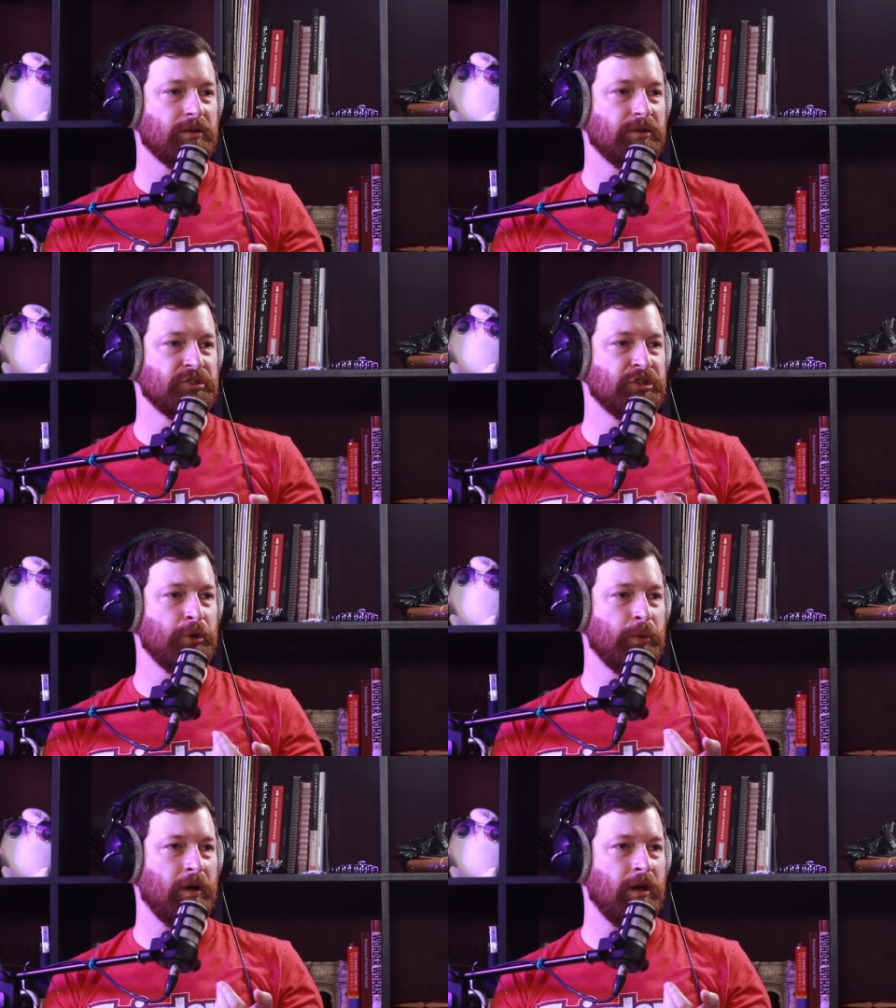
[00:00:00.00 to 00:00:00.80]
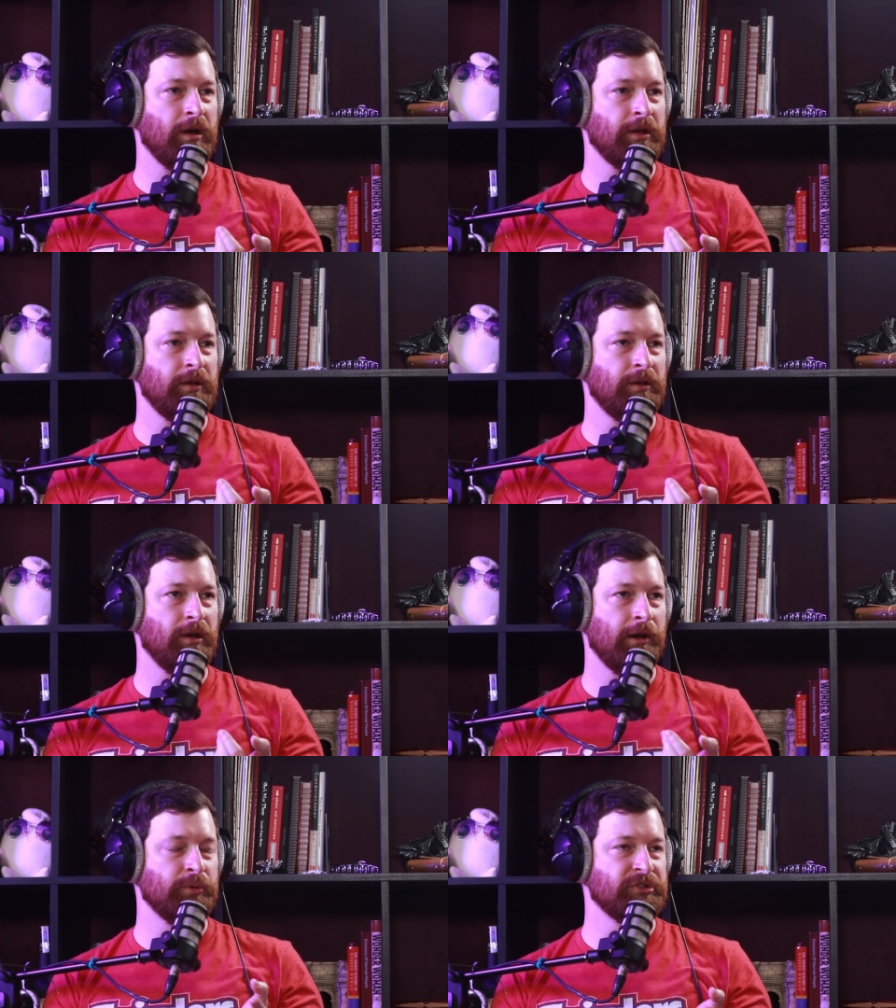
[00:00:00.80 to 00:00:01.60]
So I
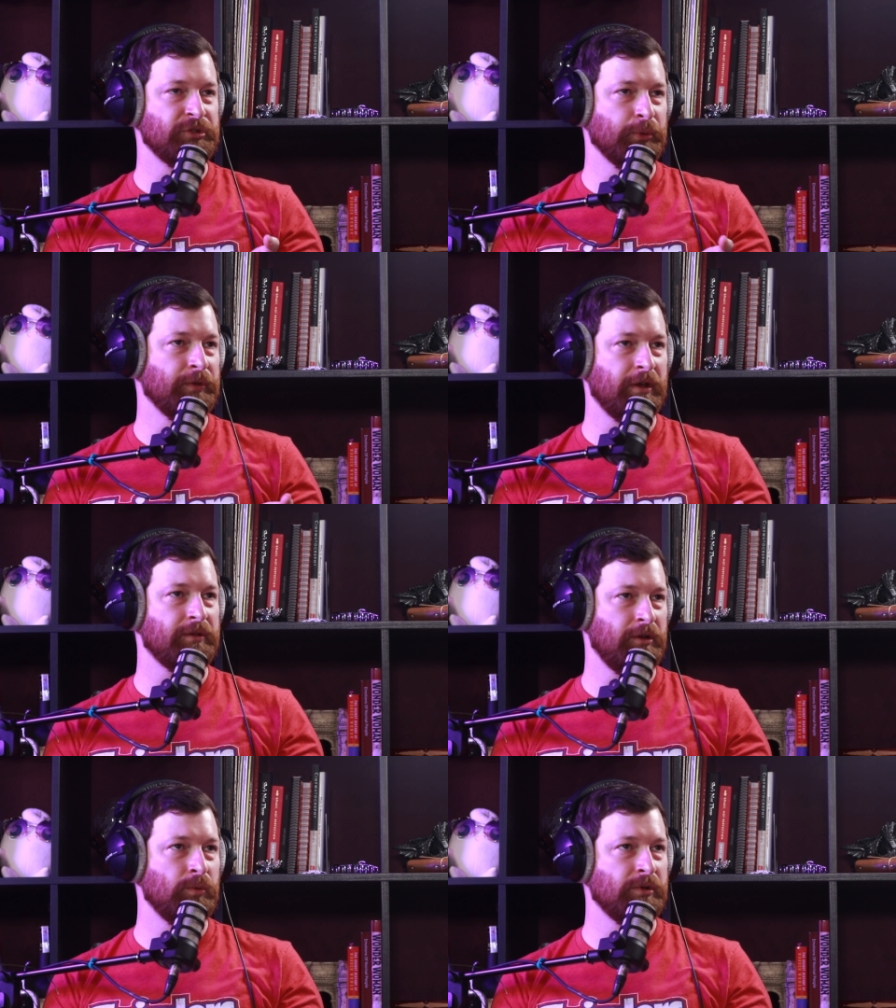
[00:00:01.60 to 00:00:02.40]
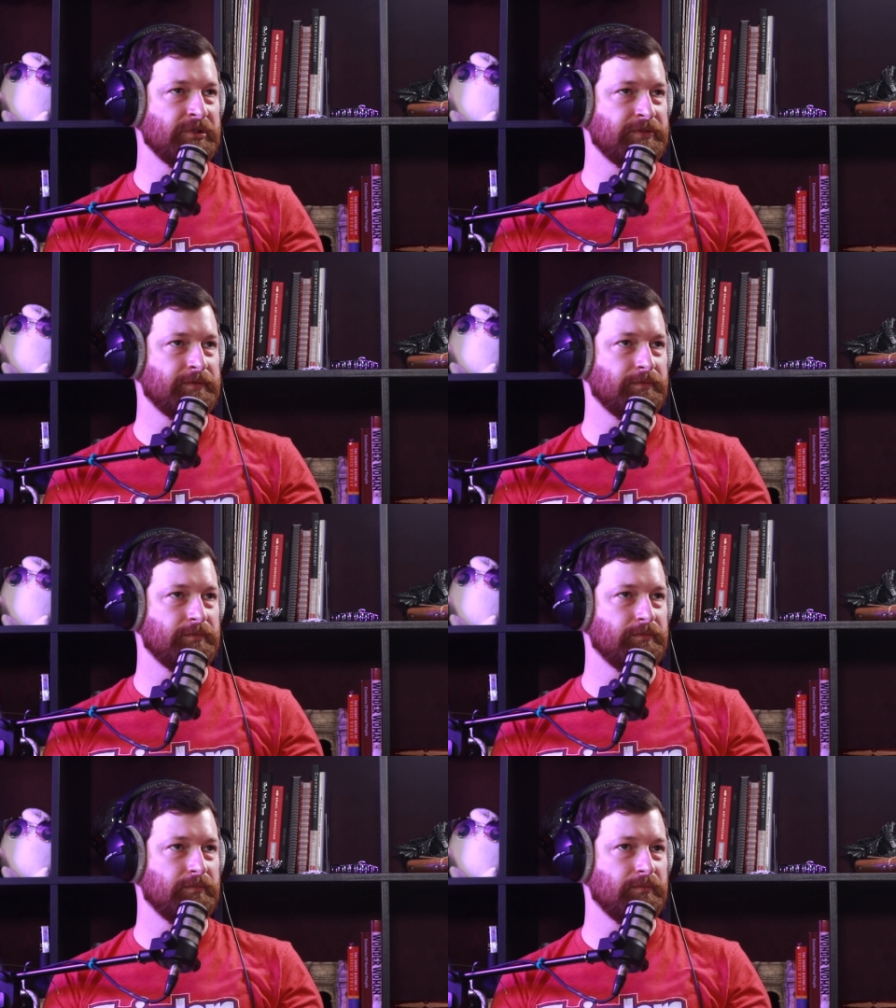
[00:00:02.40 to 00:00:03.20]
I was told that it was
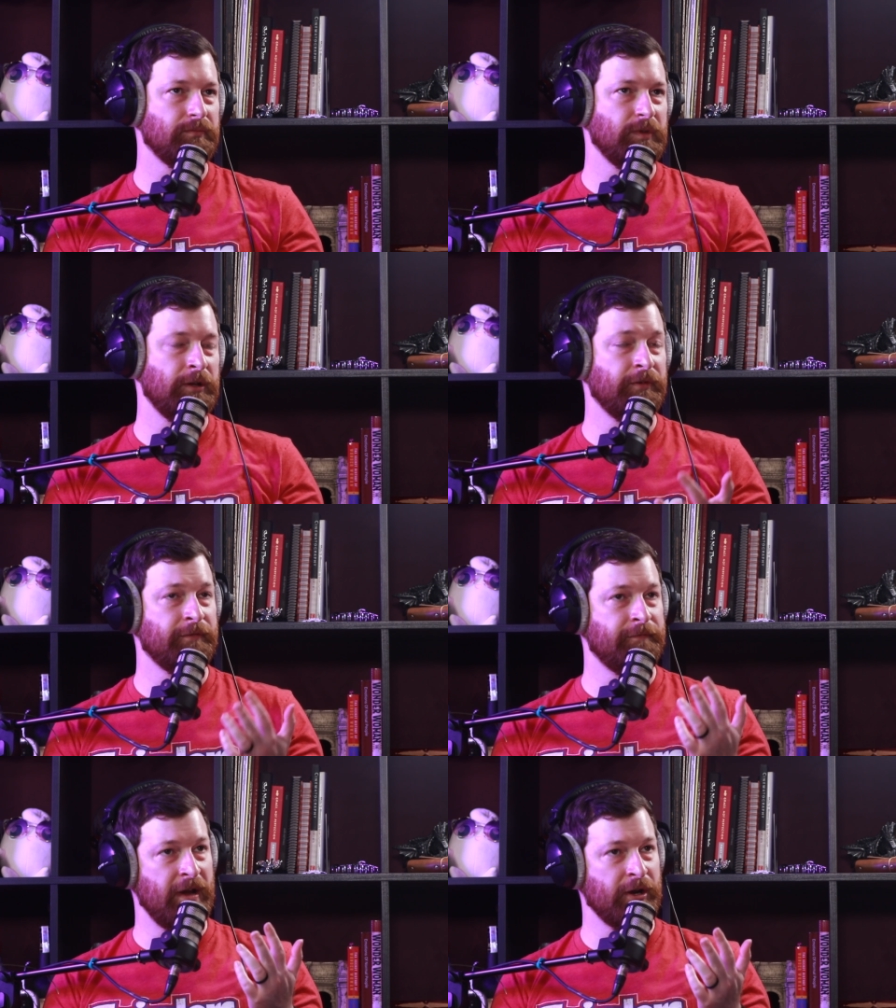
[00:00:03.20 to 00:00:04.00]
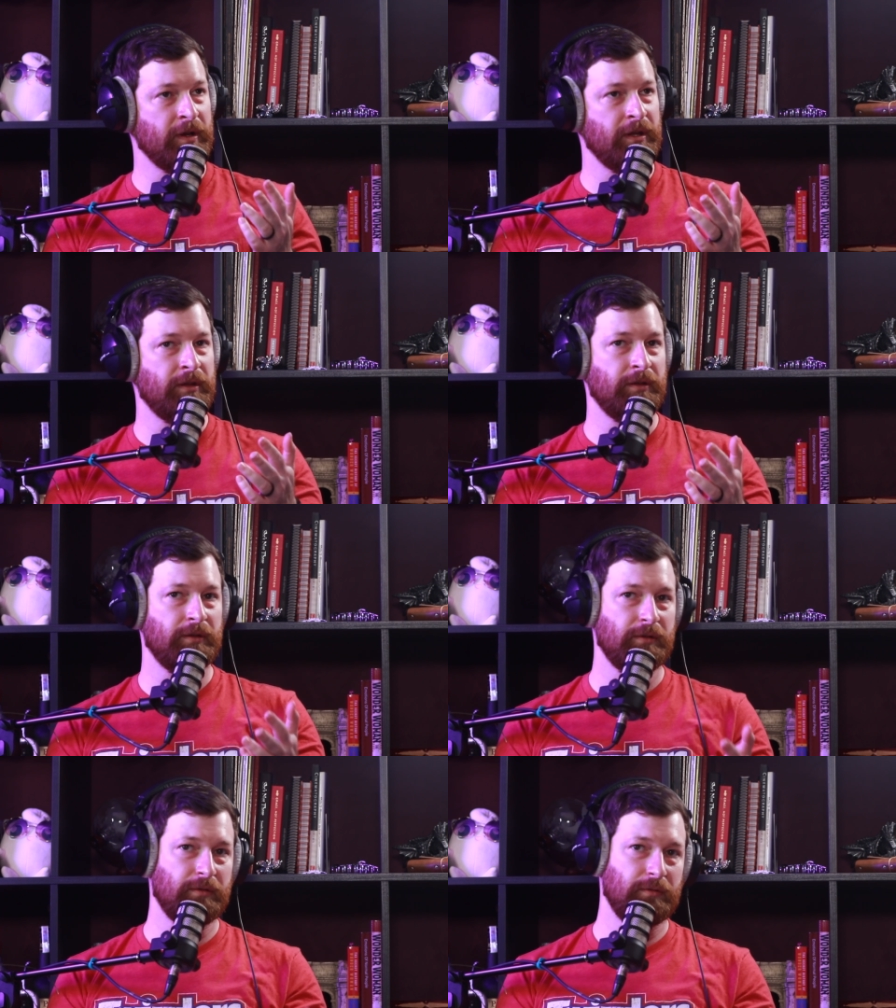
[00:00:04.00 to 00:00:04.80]
it was very
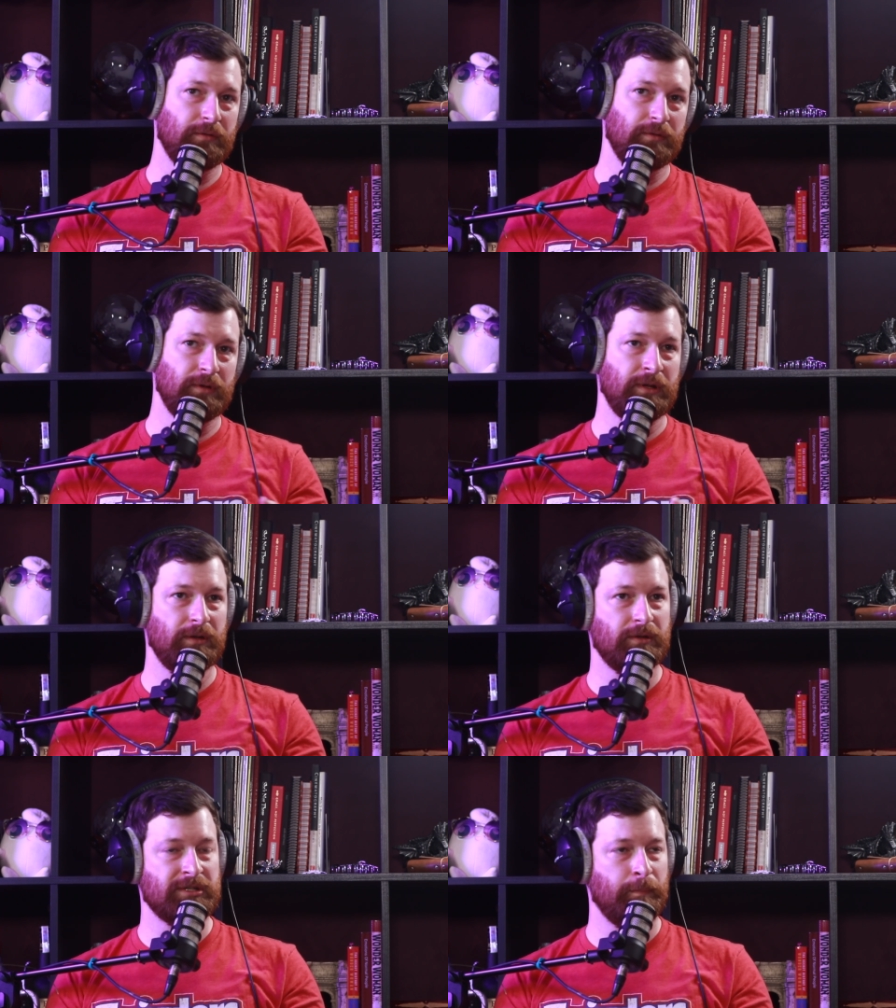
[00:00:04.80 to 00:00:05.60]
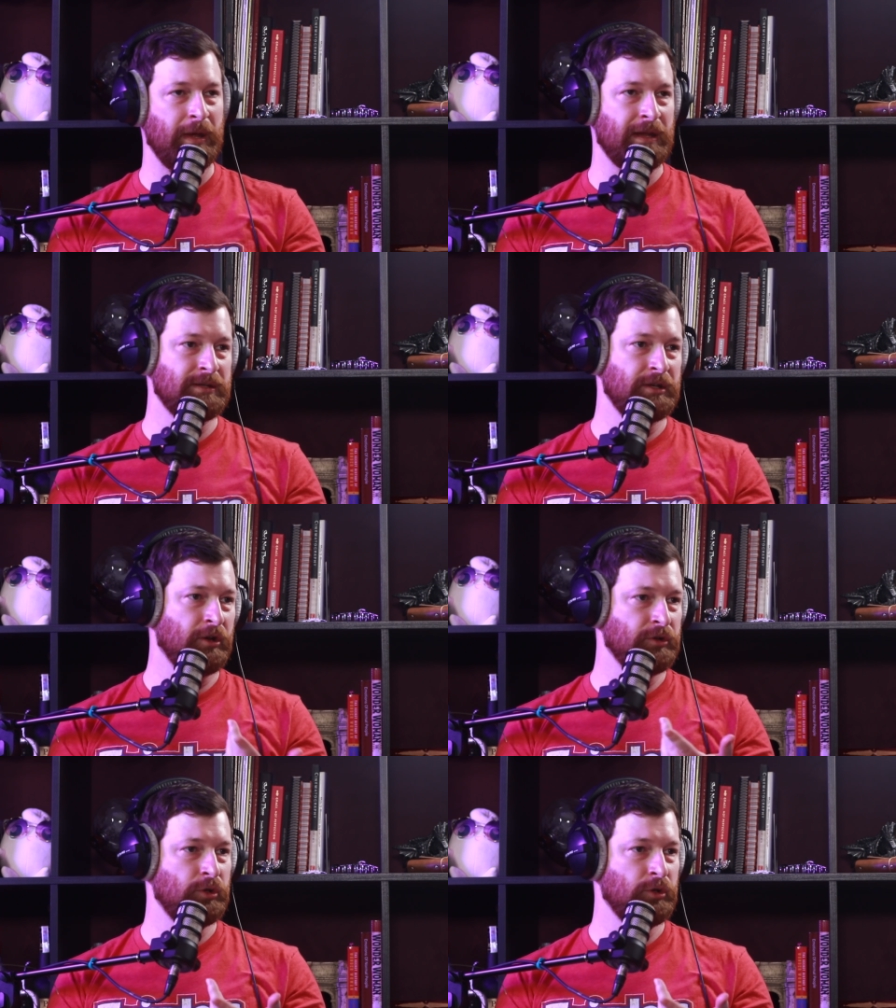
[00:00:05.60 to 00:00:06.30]
dependent on who